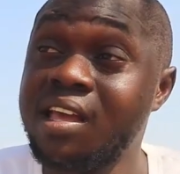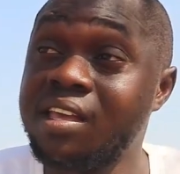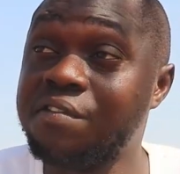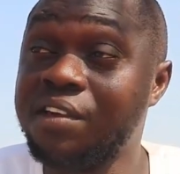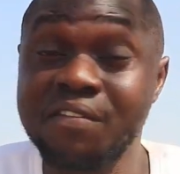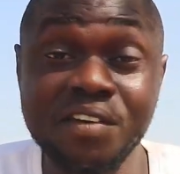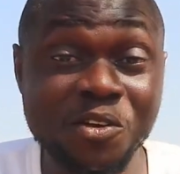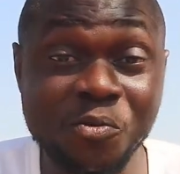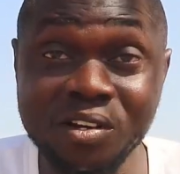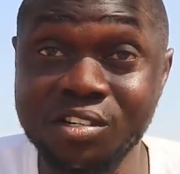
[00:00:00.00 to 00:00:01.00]
If you have
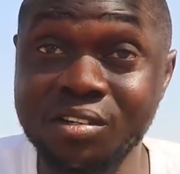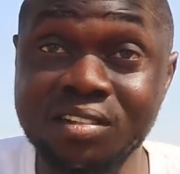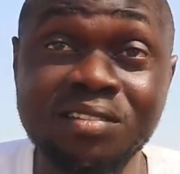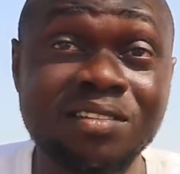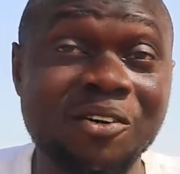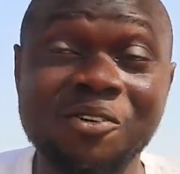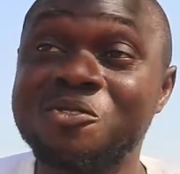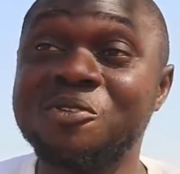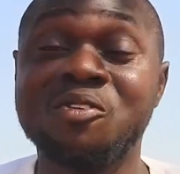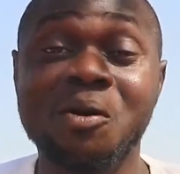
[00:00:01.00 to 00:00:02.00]
any question,
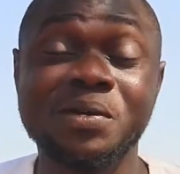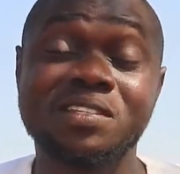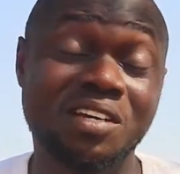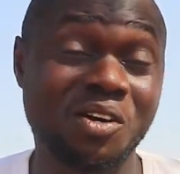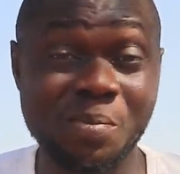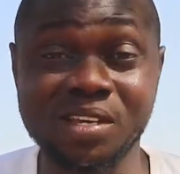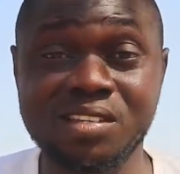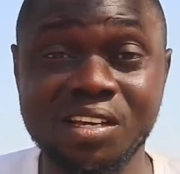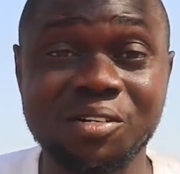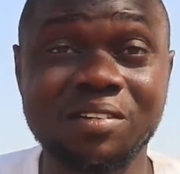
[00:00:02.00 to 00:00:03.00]
also drop it in the comment
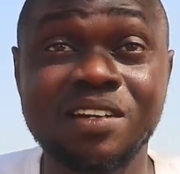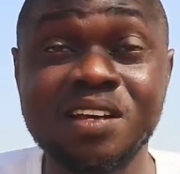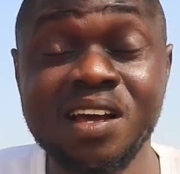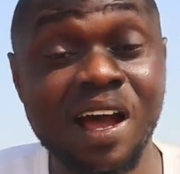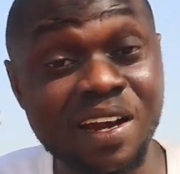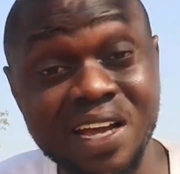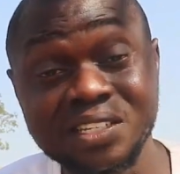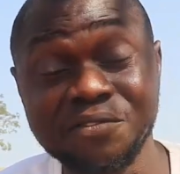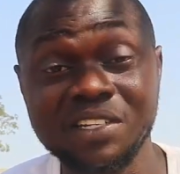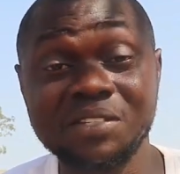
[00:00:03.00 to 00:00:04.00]
section. And that's
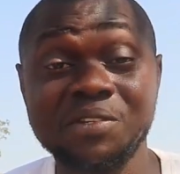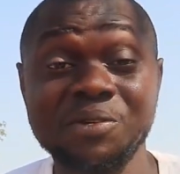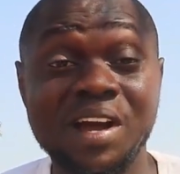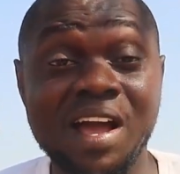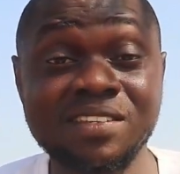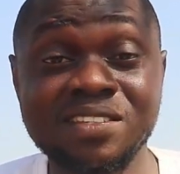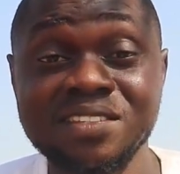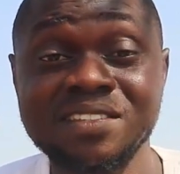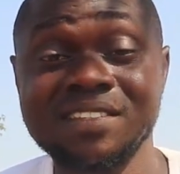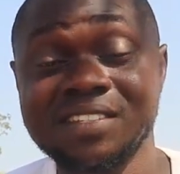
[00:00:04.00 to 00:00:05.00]
it for this video,
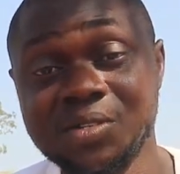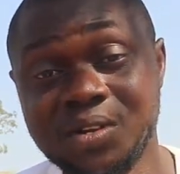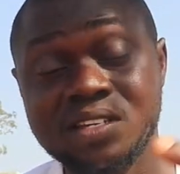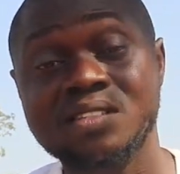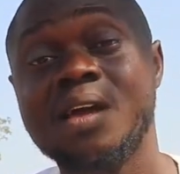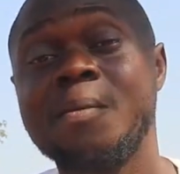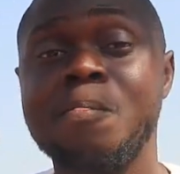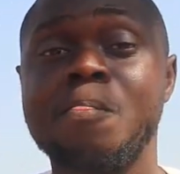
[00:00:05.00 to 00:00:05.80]
guys. See you next time.